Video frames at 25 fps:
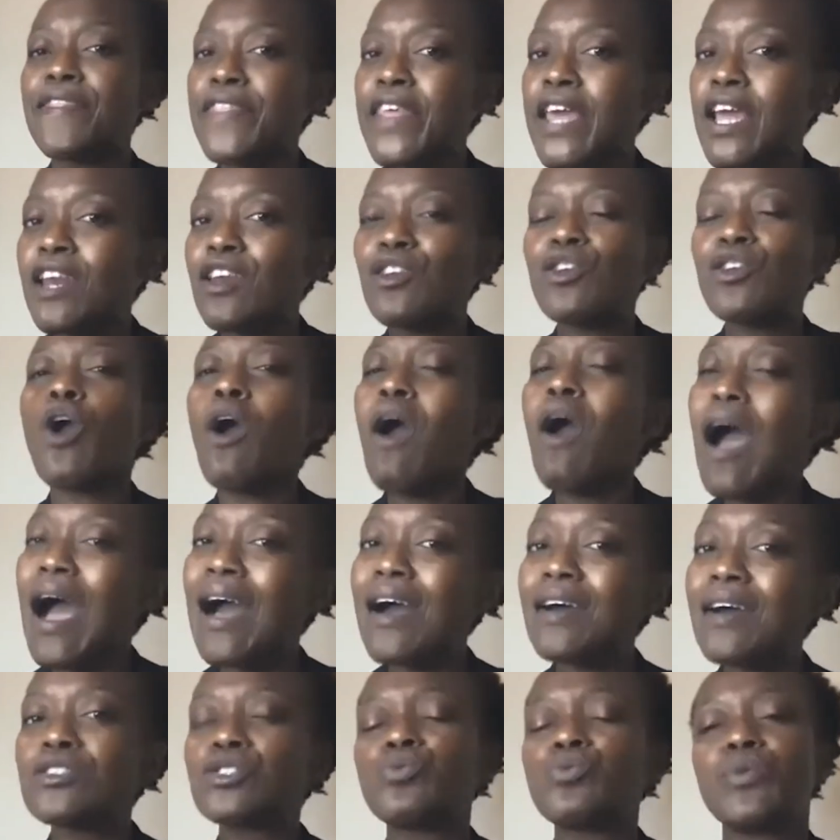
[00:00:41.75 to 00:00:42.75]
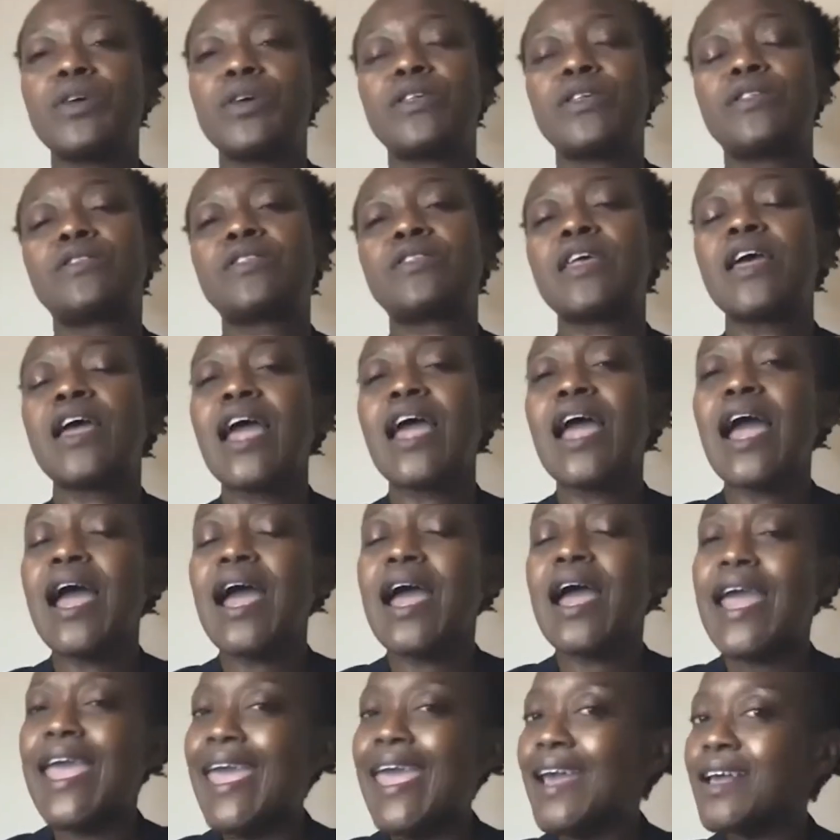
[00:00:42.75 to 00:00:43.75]
then go out with
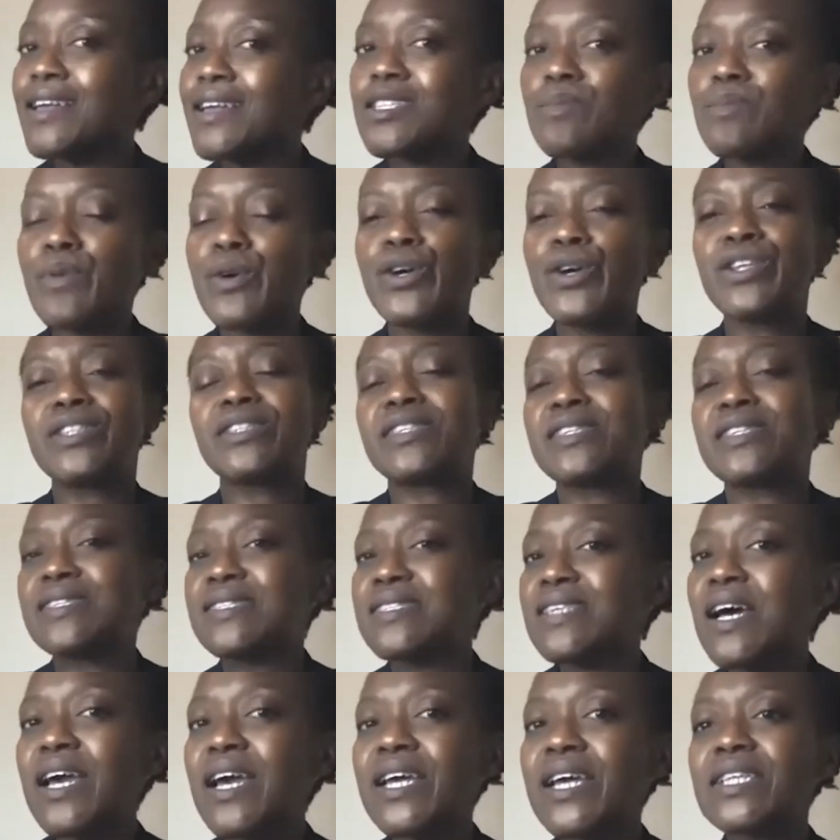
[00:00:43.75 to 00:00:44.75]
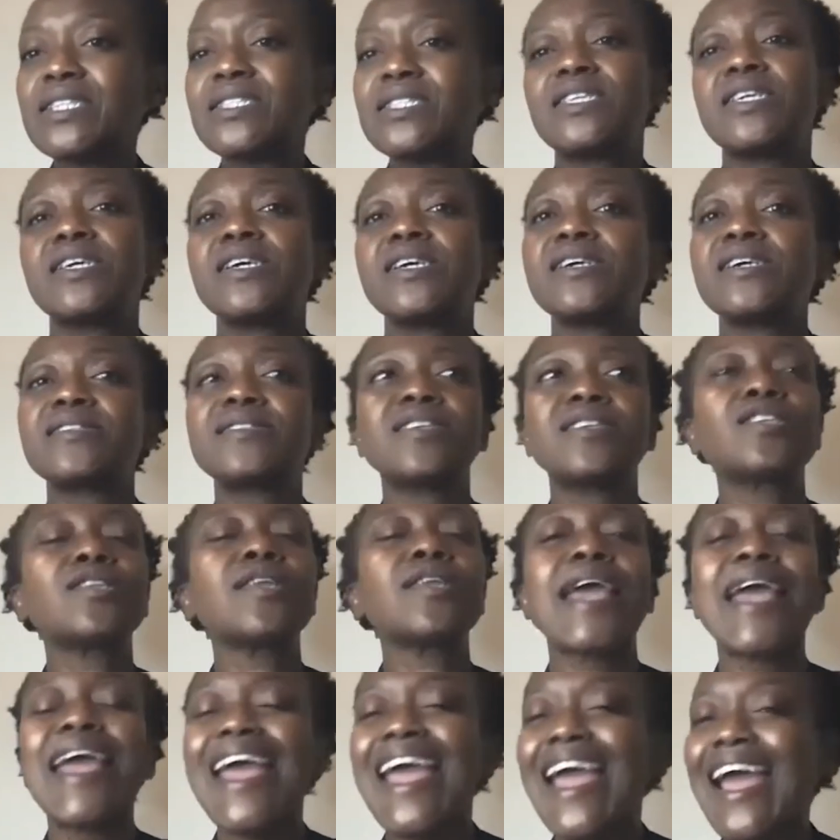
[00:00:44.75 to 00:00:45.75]
experts and scientists
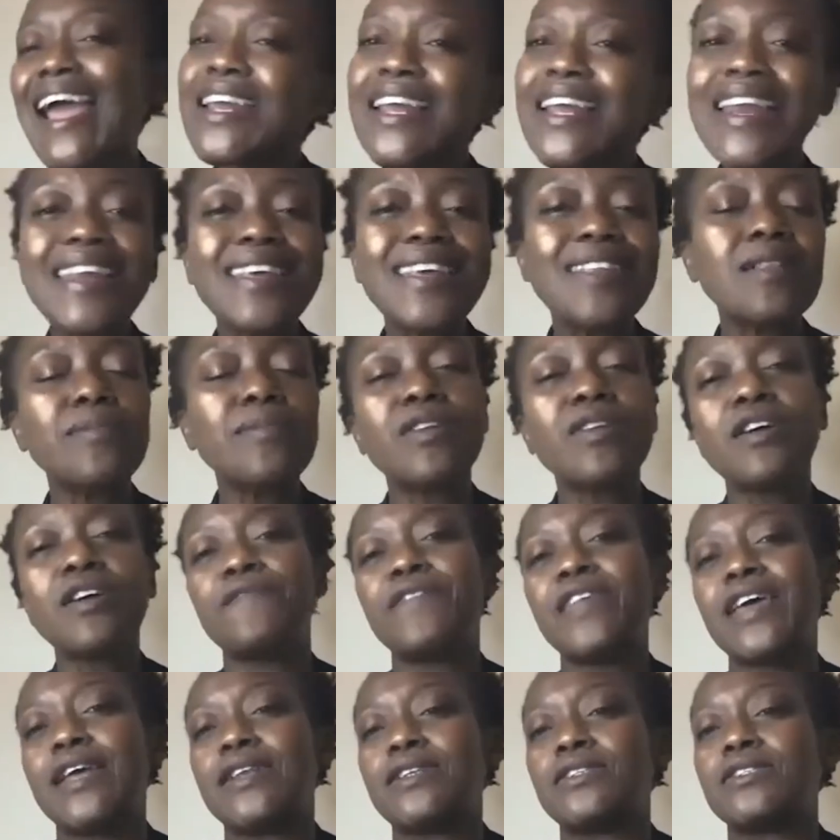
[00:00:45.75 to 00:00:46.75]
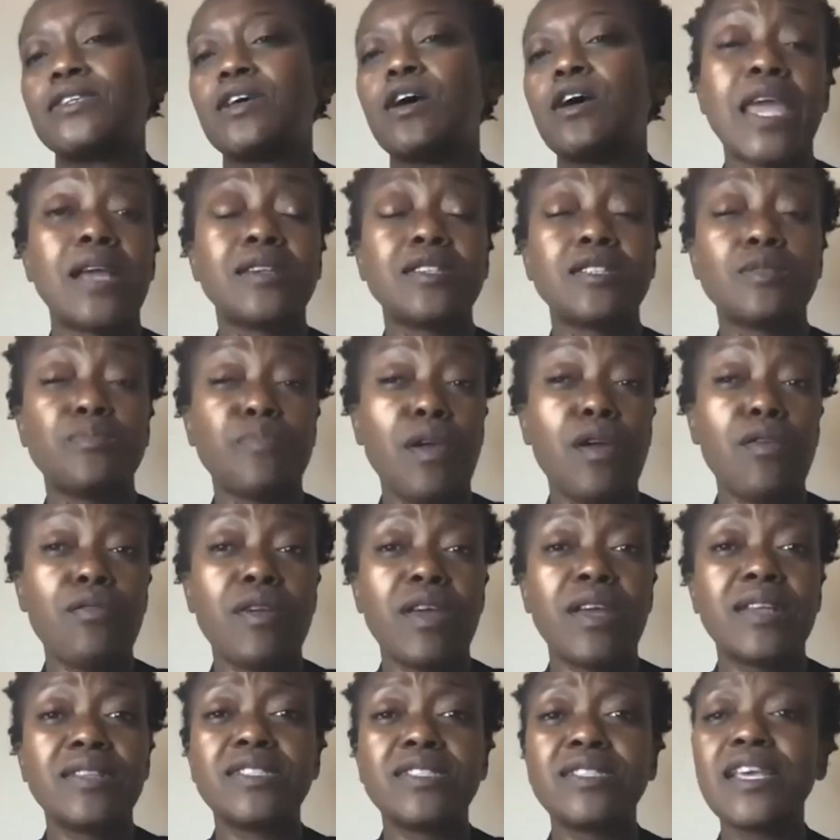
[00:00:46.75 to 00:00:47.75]
and get a little bit of that
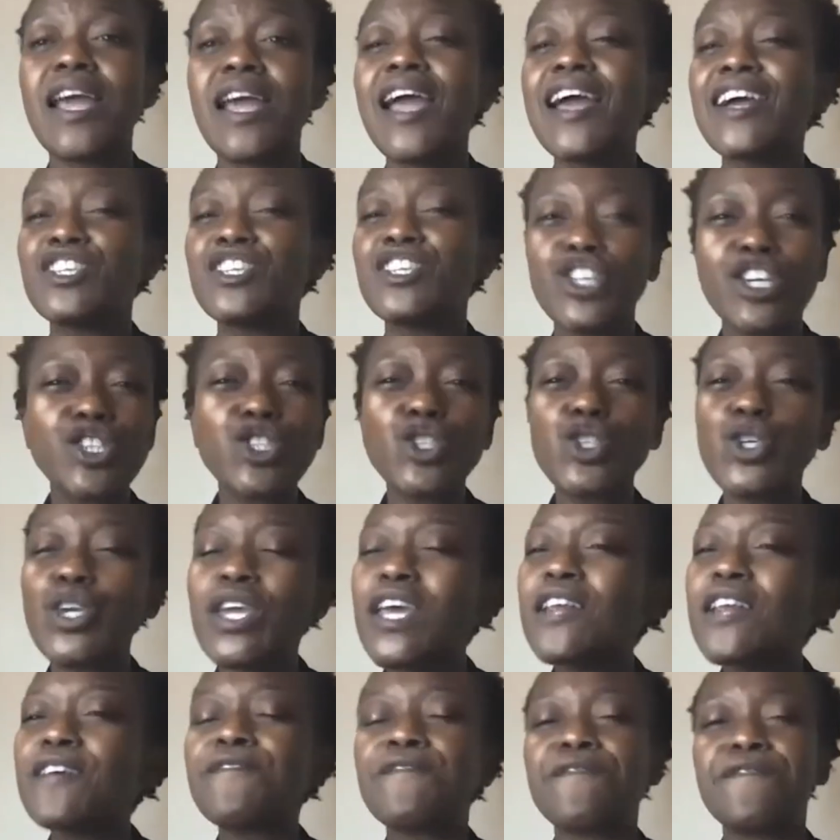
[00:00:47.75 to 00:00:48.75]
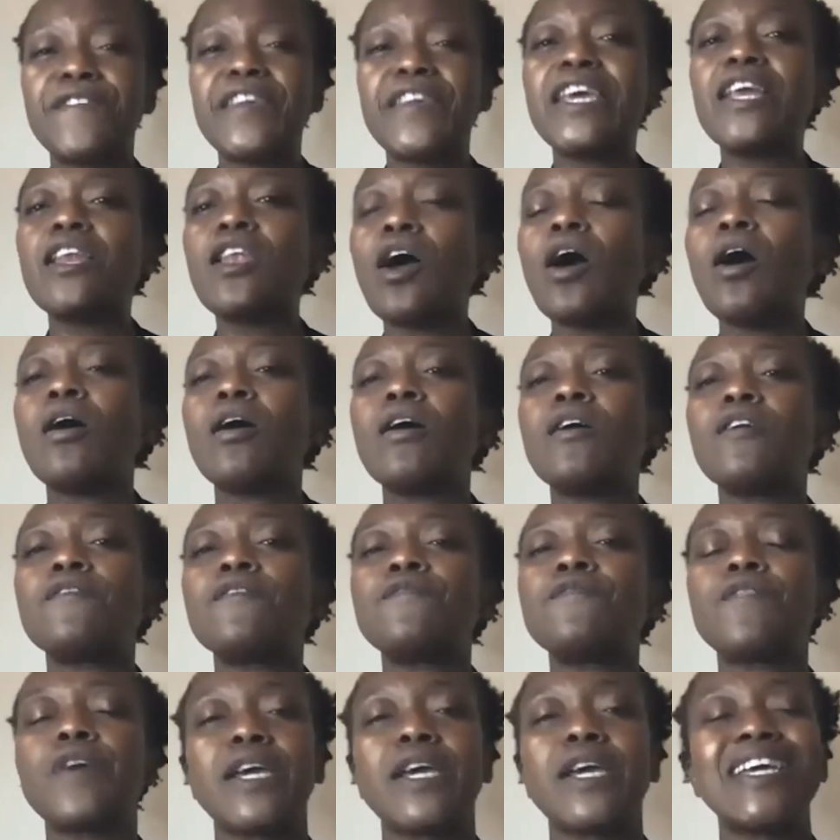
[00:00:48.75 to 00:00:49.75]
experience just to get a feel
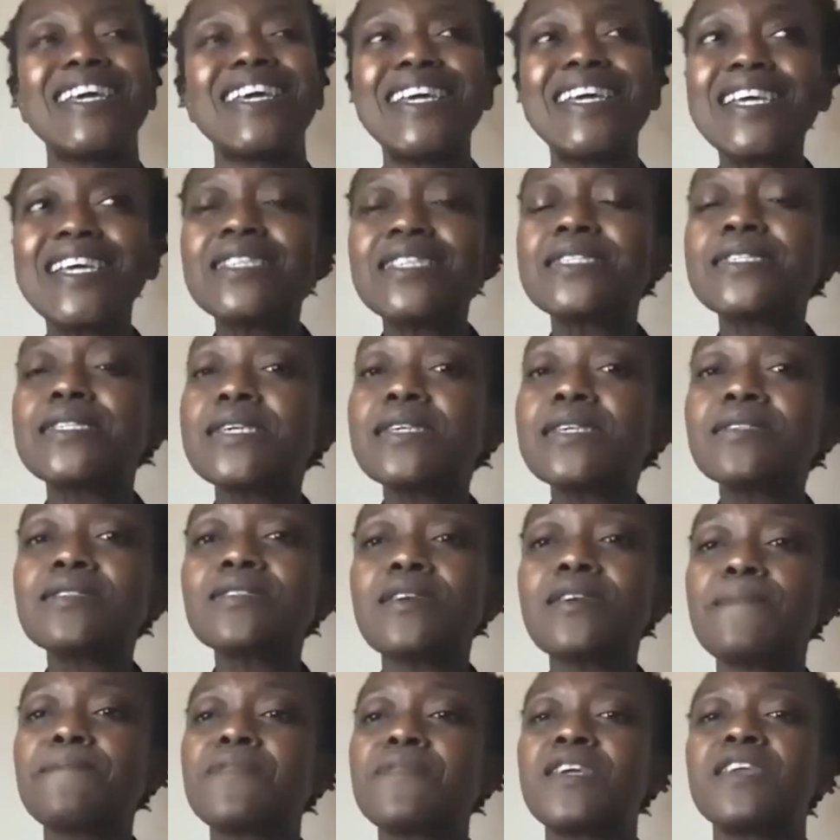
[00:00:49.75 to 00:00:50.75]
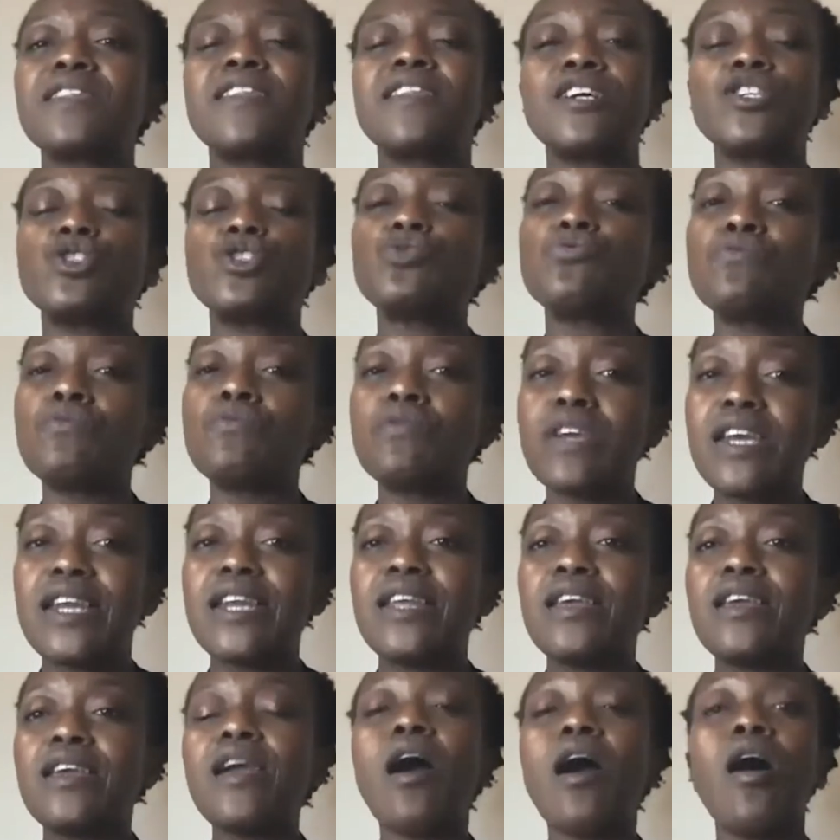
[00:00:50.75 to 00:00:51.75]
of is this something that you
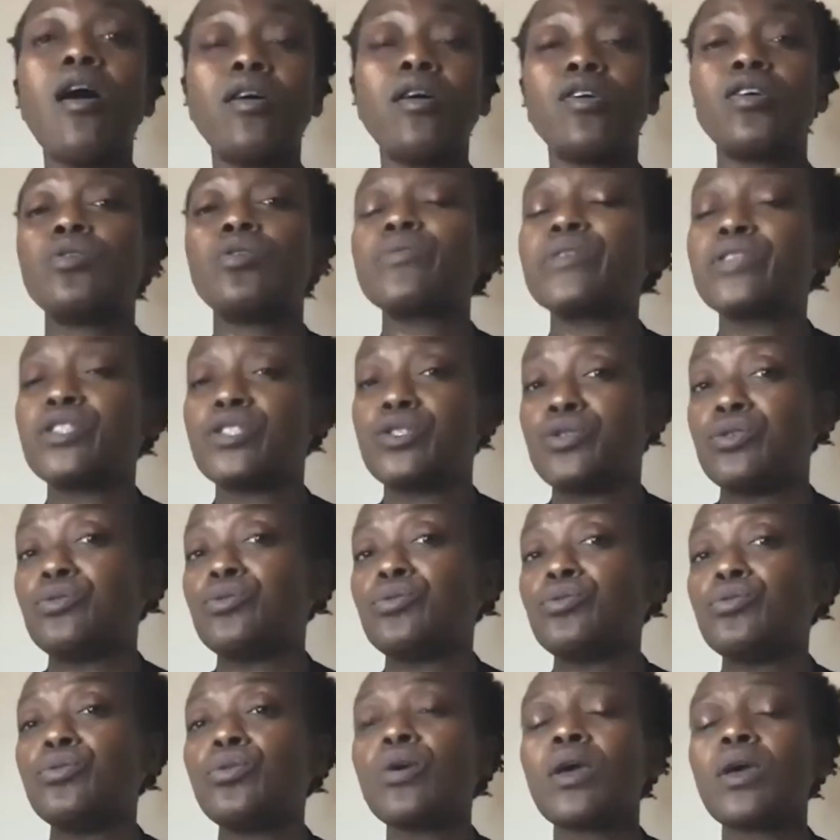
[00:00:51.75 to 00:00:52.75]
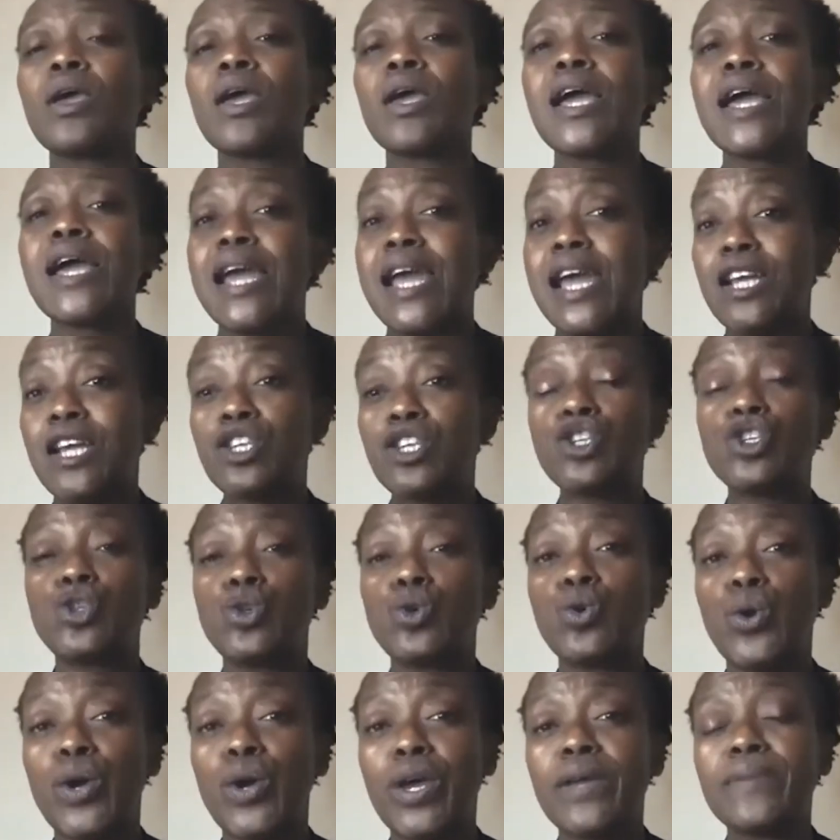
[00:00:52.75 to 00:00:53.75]
really are going to
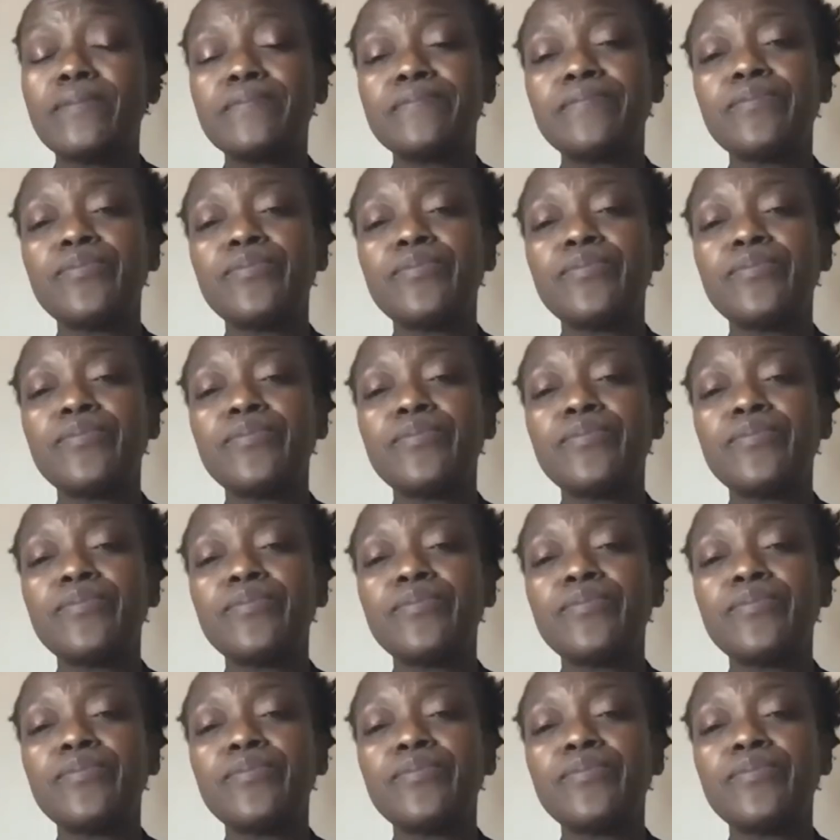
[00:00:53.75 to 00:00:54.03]
enjoy?